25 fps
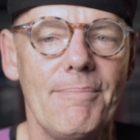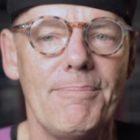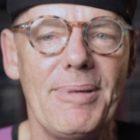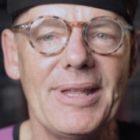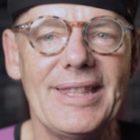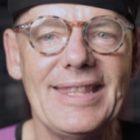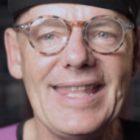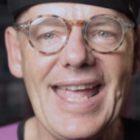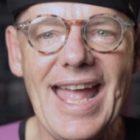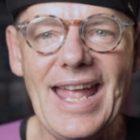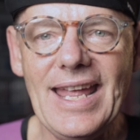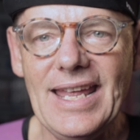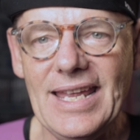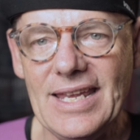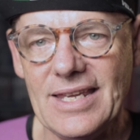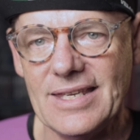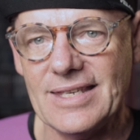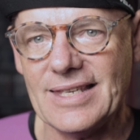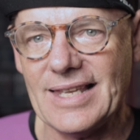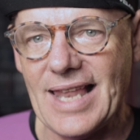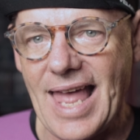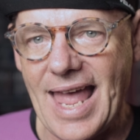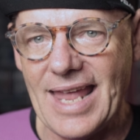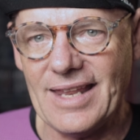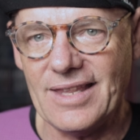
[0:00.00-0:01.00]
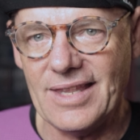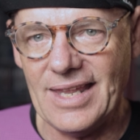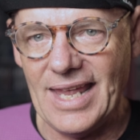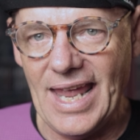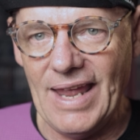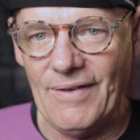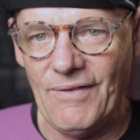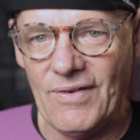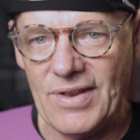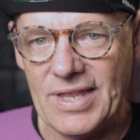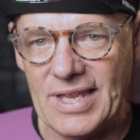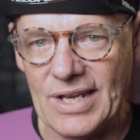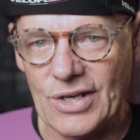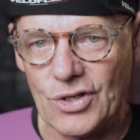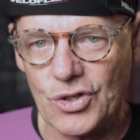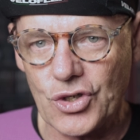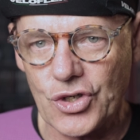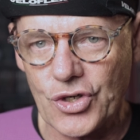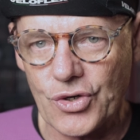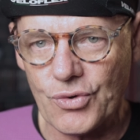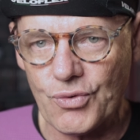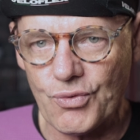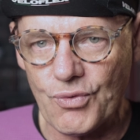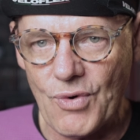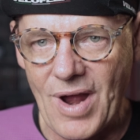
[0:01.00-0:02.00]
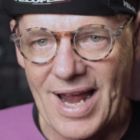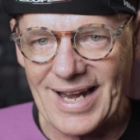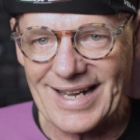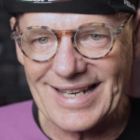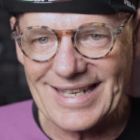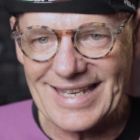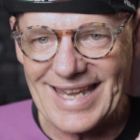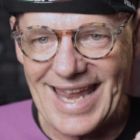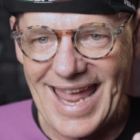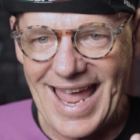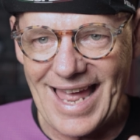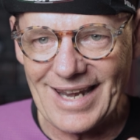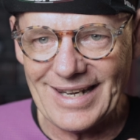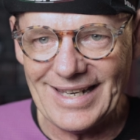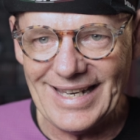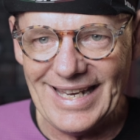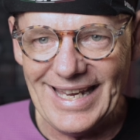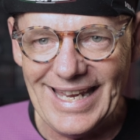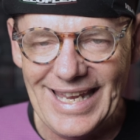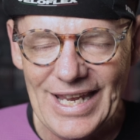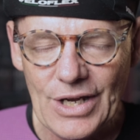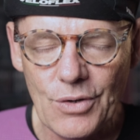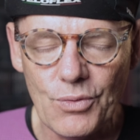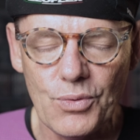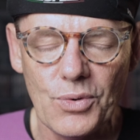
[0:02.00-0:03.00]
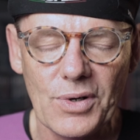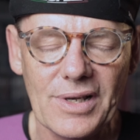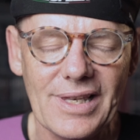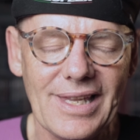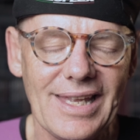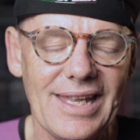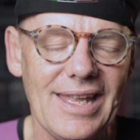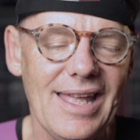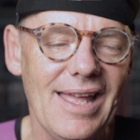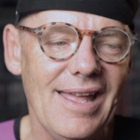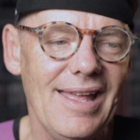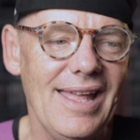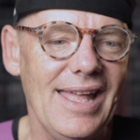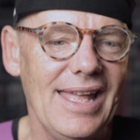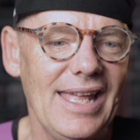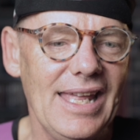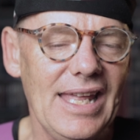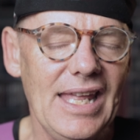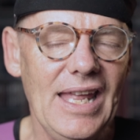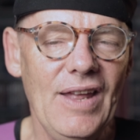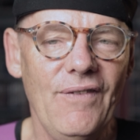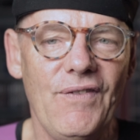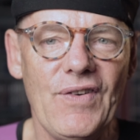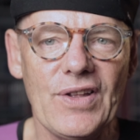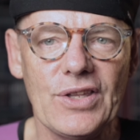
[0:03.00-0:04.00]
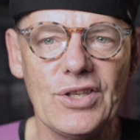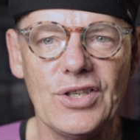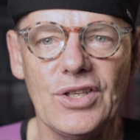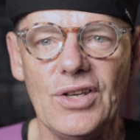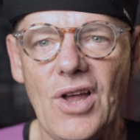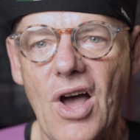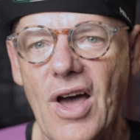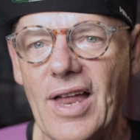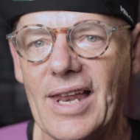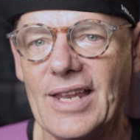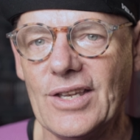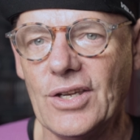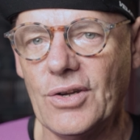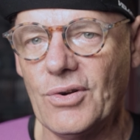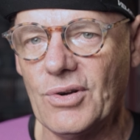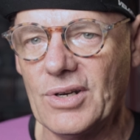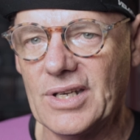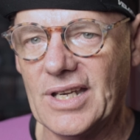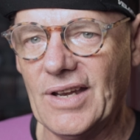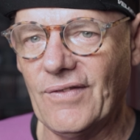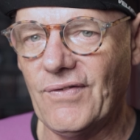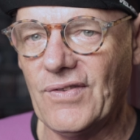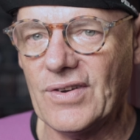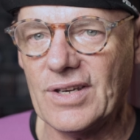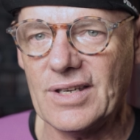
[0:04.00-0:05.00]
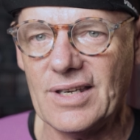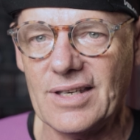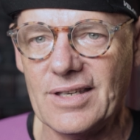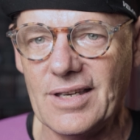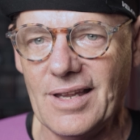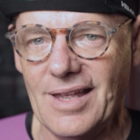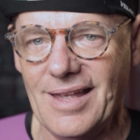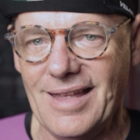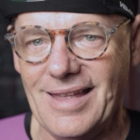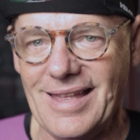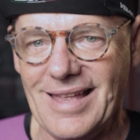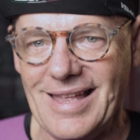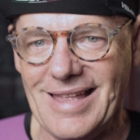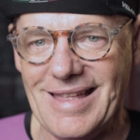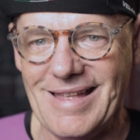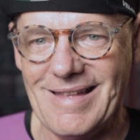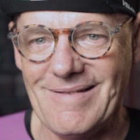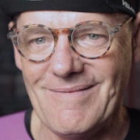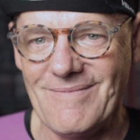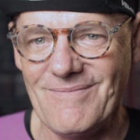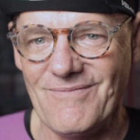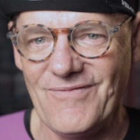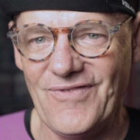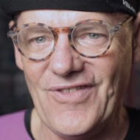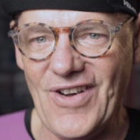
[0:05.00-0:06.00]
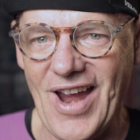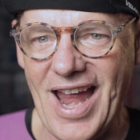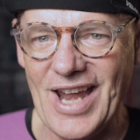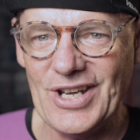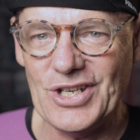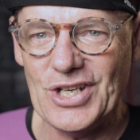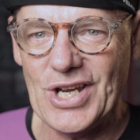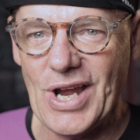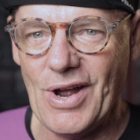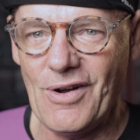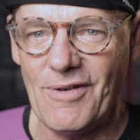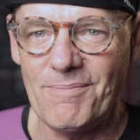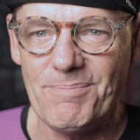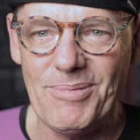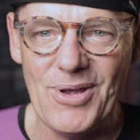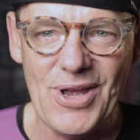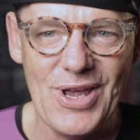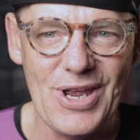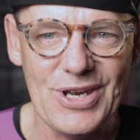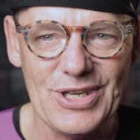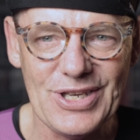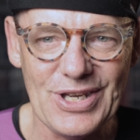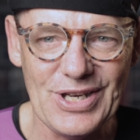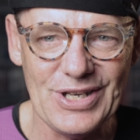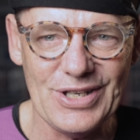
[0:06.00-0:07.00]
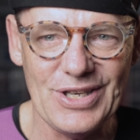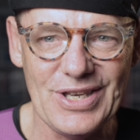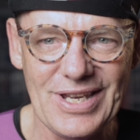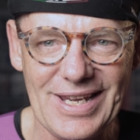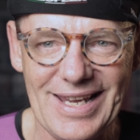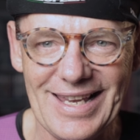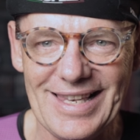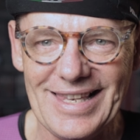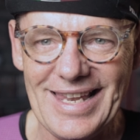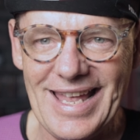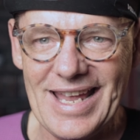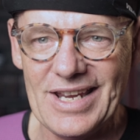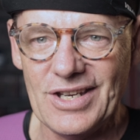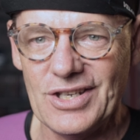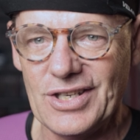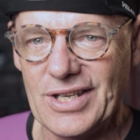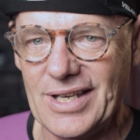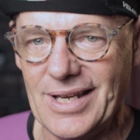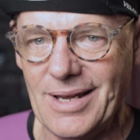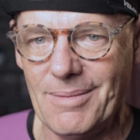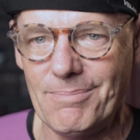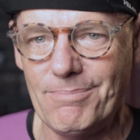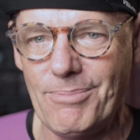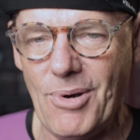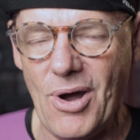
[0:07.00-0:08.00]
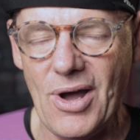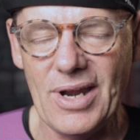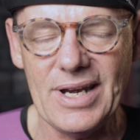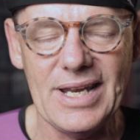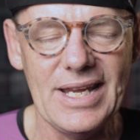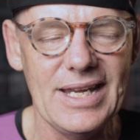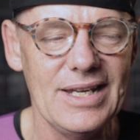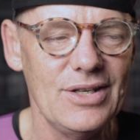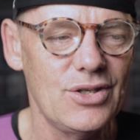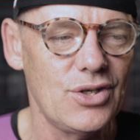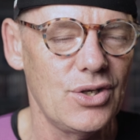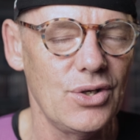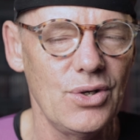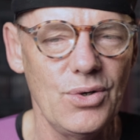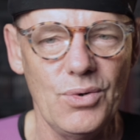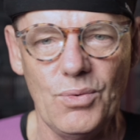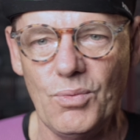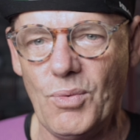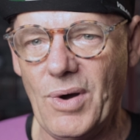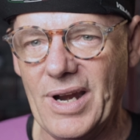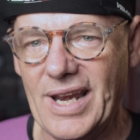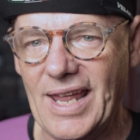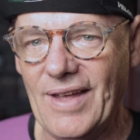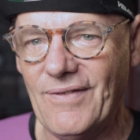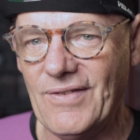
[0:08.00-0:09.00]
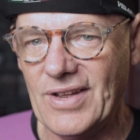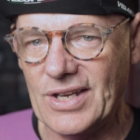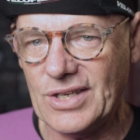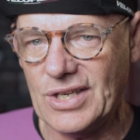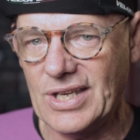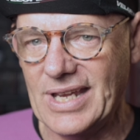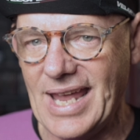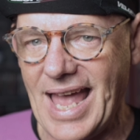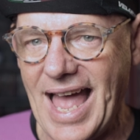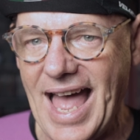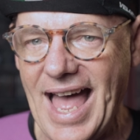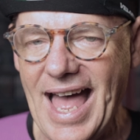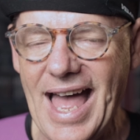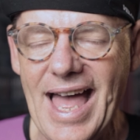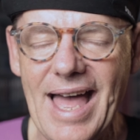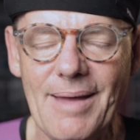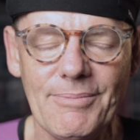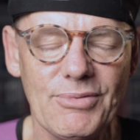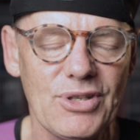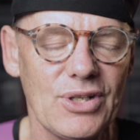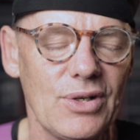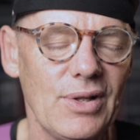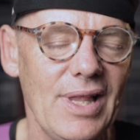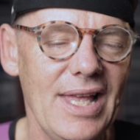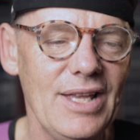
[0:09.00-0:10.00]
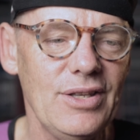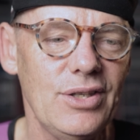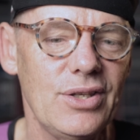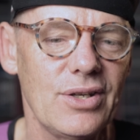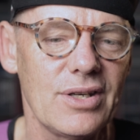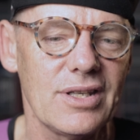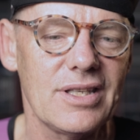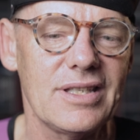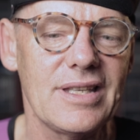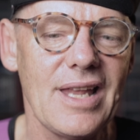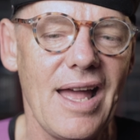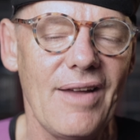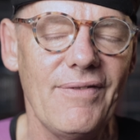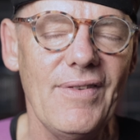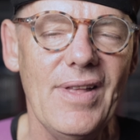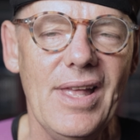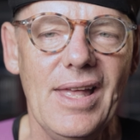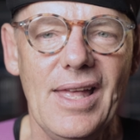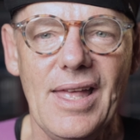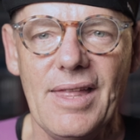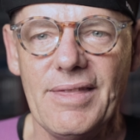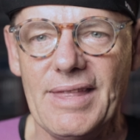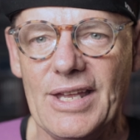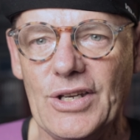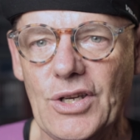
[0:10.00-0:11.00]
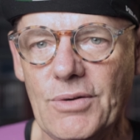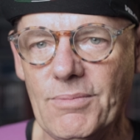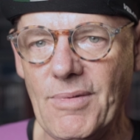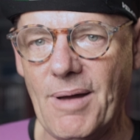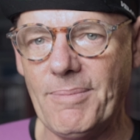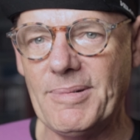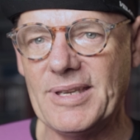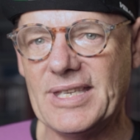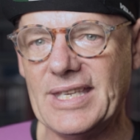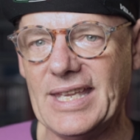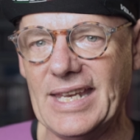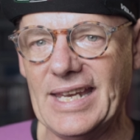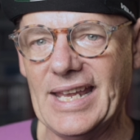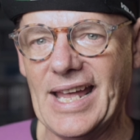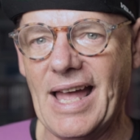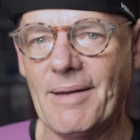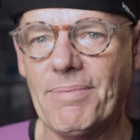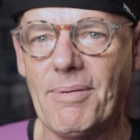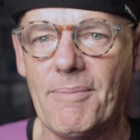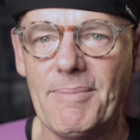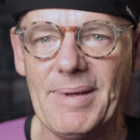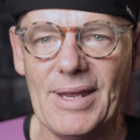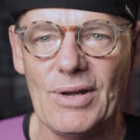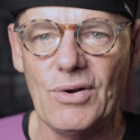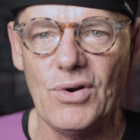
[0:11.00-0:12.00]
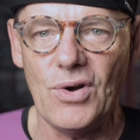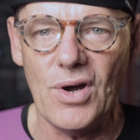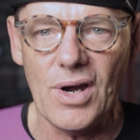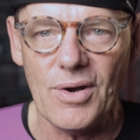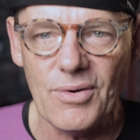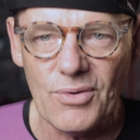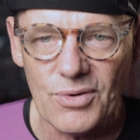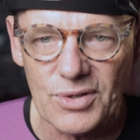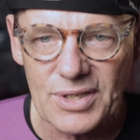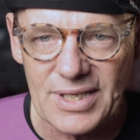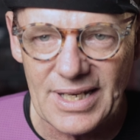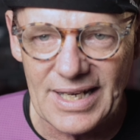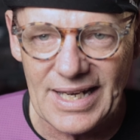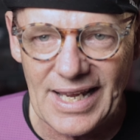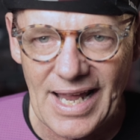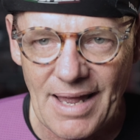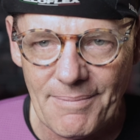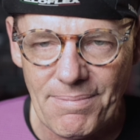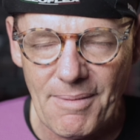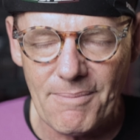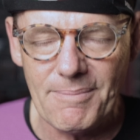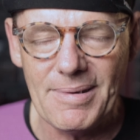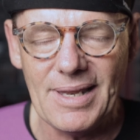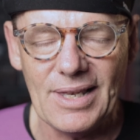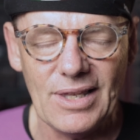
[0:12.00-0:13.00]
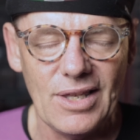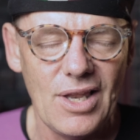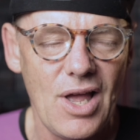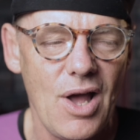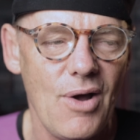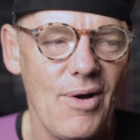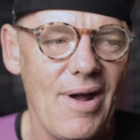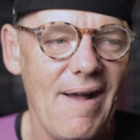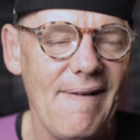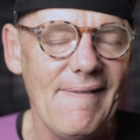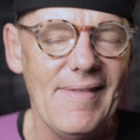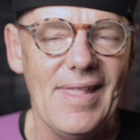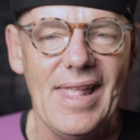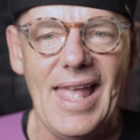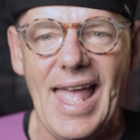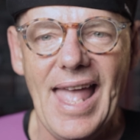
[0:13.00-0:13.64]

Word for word: But that is like the, everything shrunk down equally. If it's not, and you're a different ratio of person to your legs, to your body, to whatever, to your arms, and all that sort of stuff, then you might be sitting up a bit higher or sitting up a bit lower,